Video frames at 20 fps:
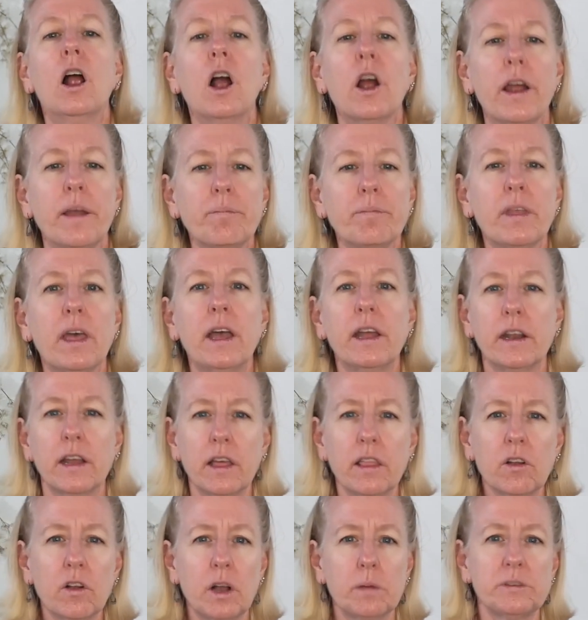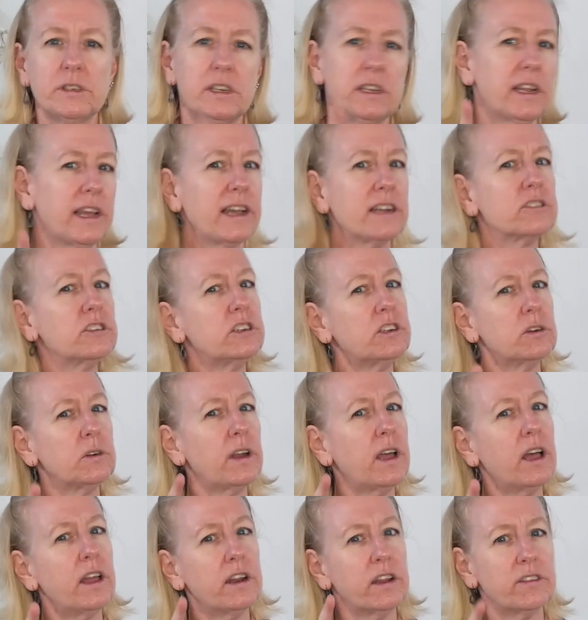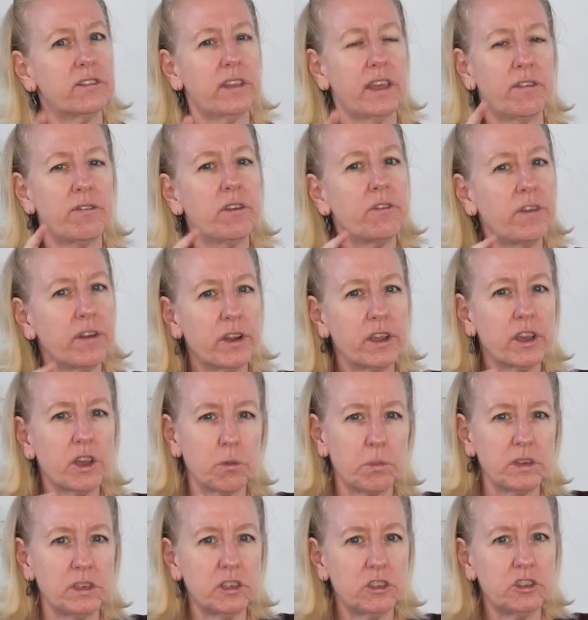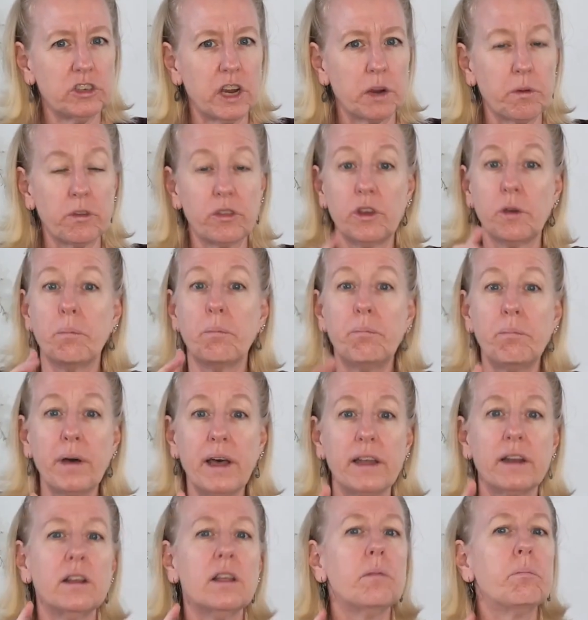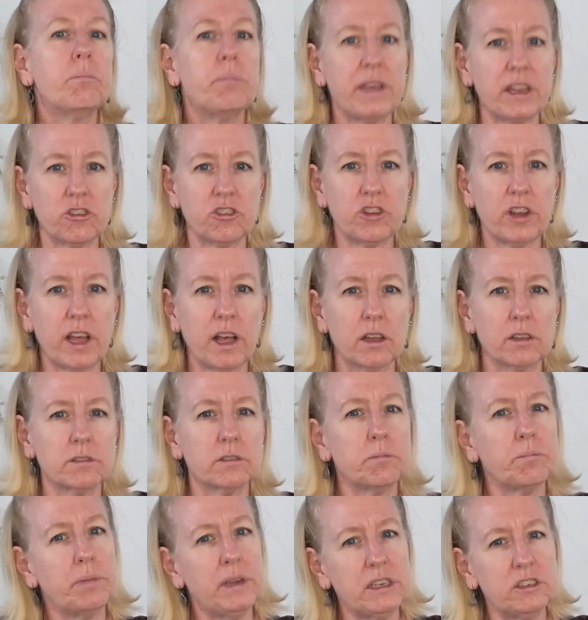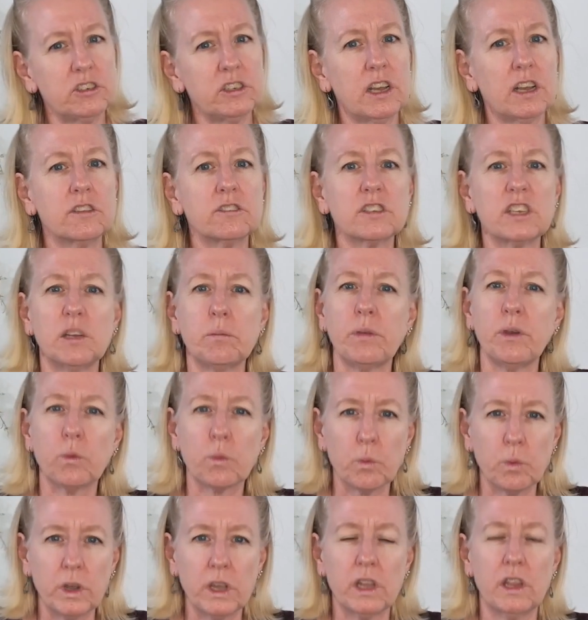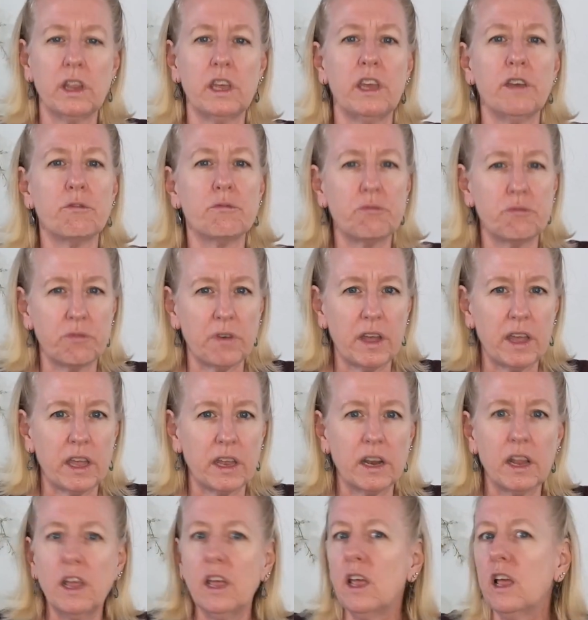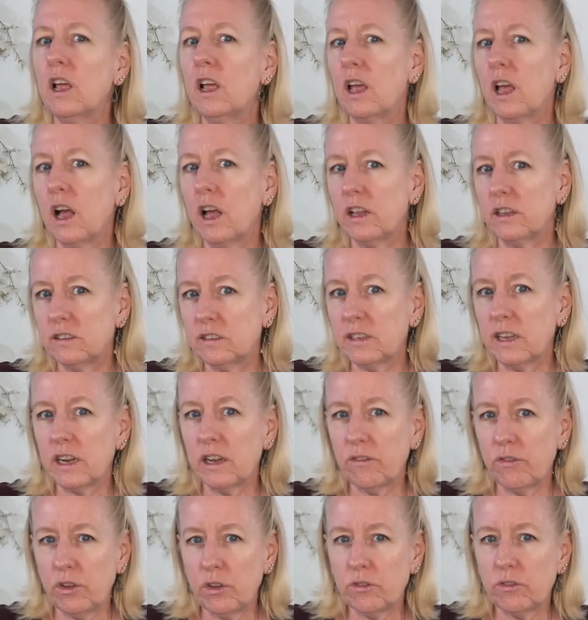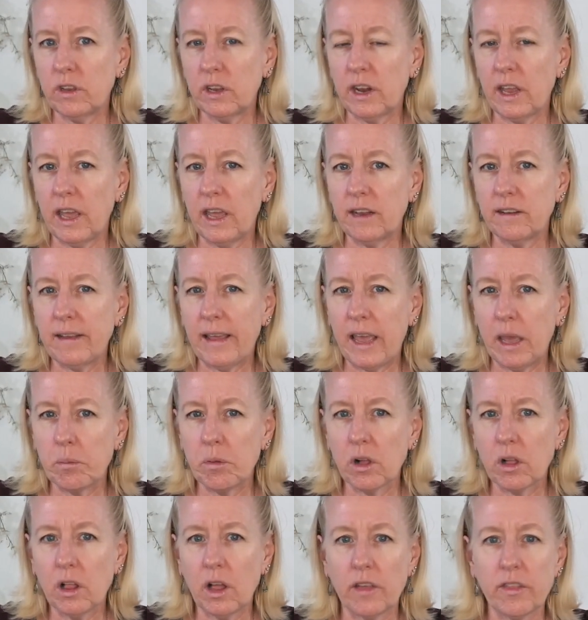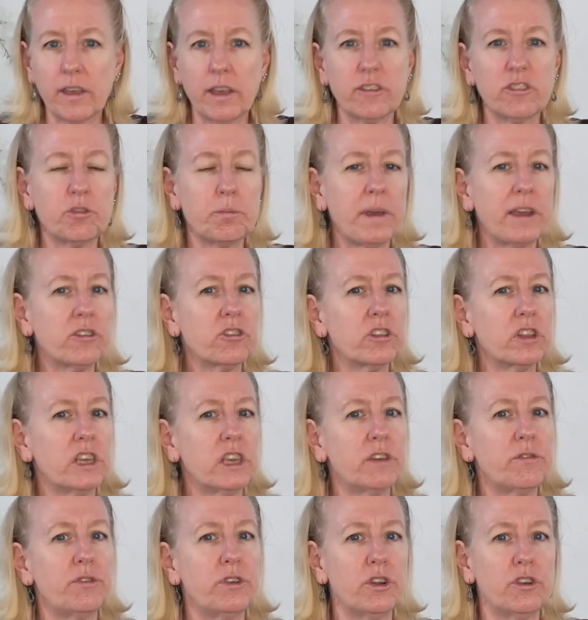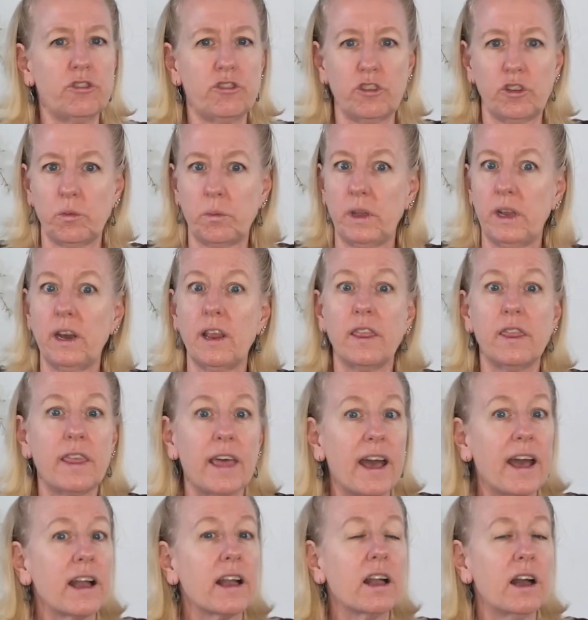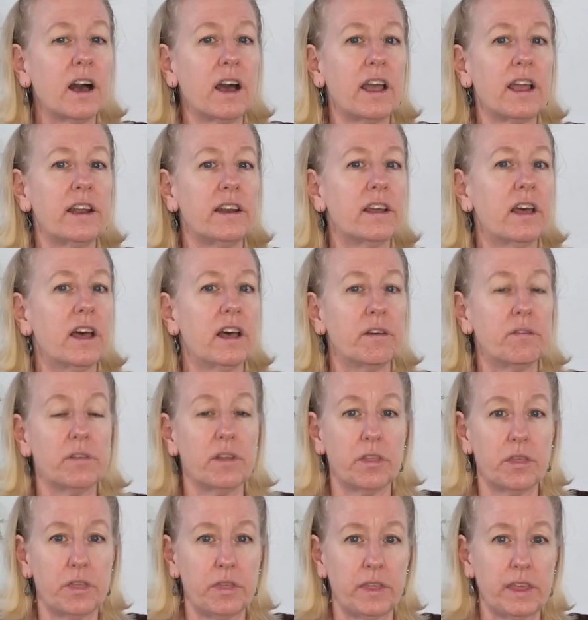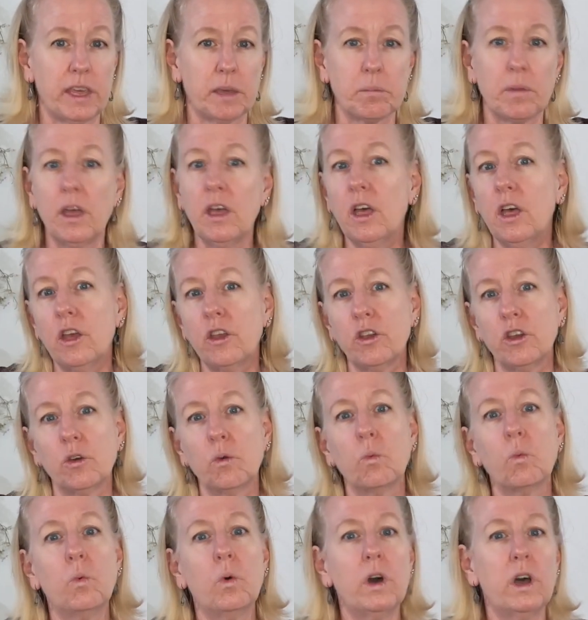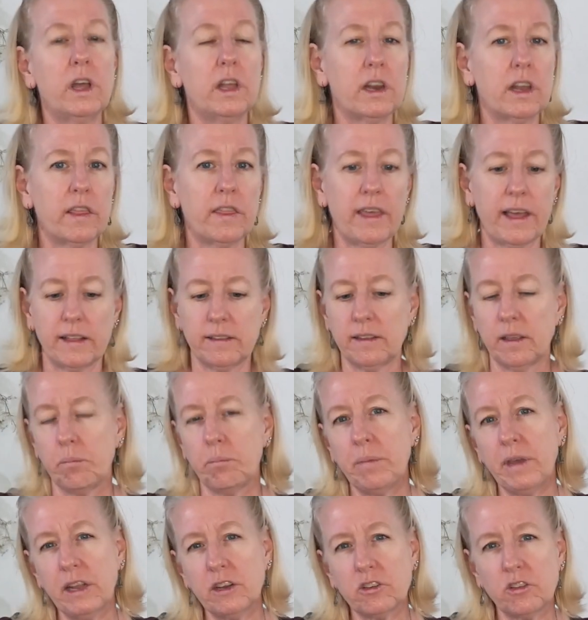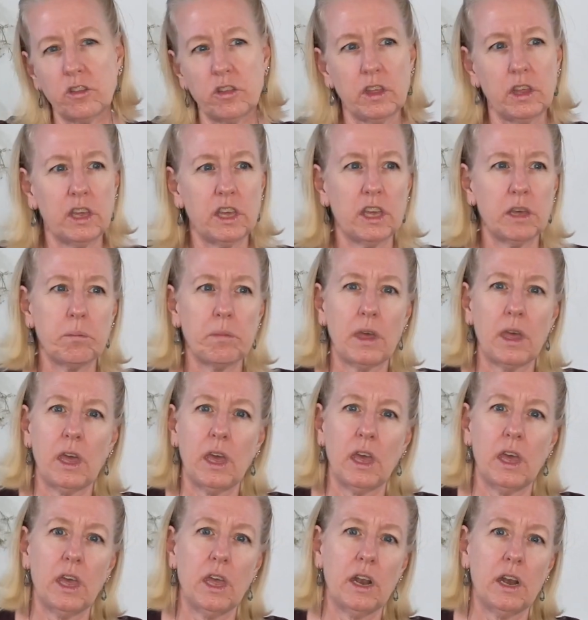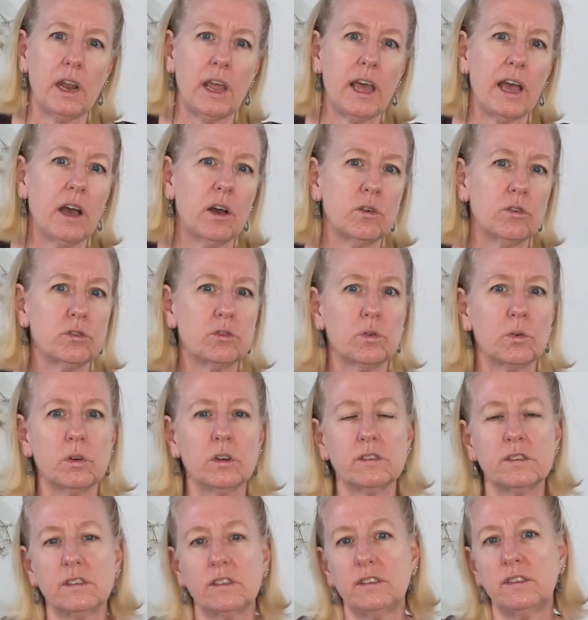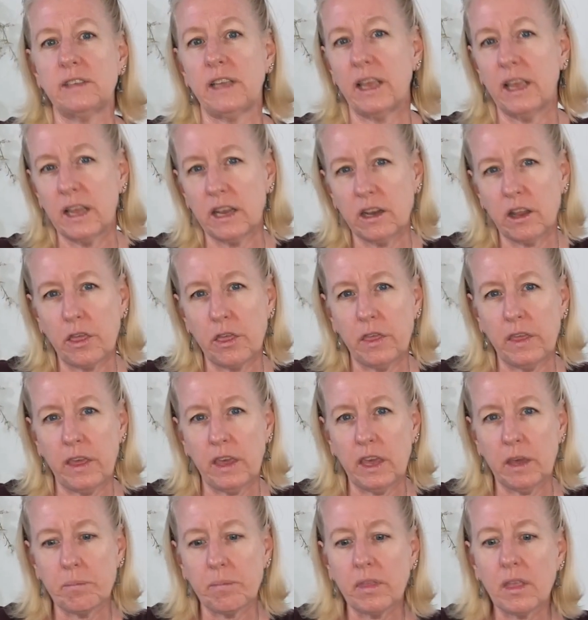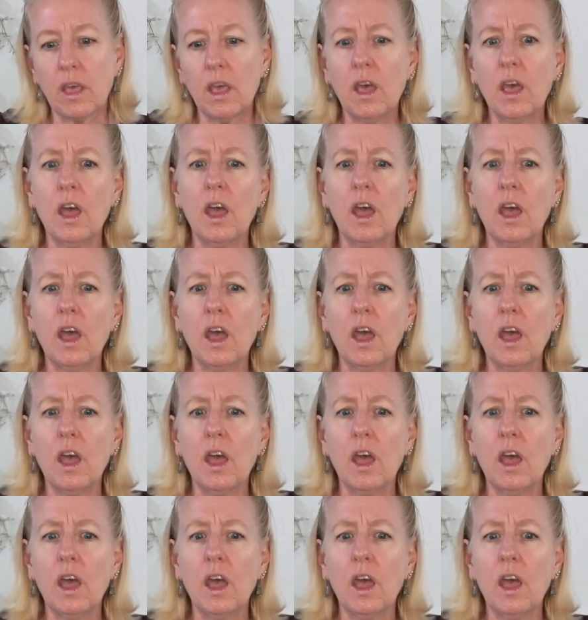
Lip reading: All right, another option, I actually don't honestly have a very good one to share with you, but beach towels. Beach towels can be really fun instead of using a tablecloth, especially if you're doing that kind of theme. You know, one that's a beach theme, an outdoors sand theme.